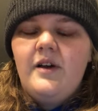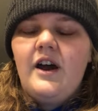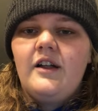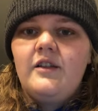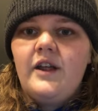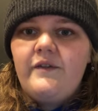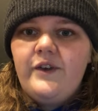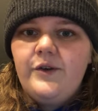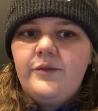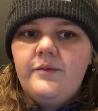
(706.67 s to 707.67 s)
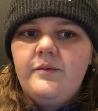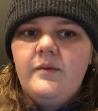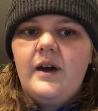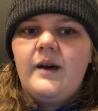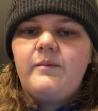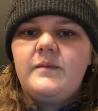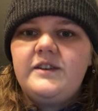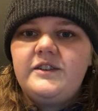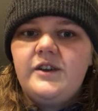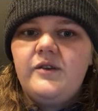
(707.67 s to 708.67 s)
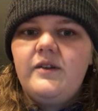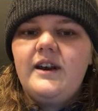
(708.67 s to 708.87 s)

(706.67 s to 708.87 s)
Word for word: I love you I miss you,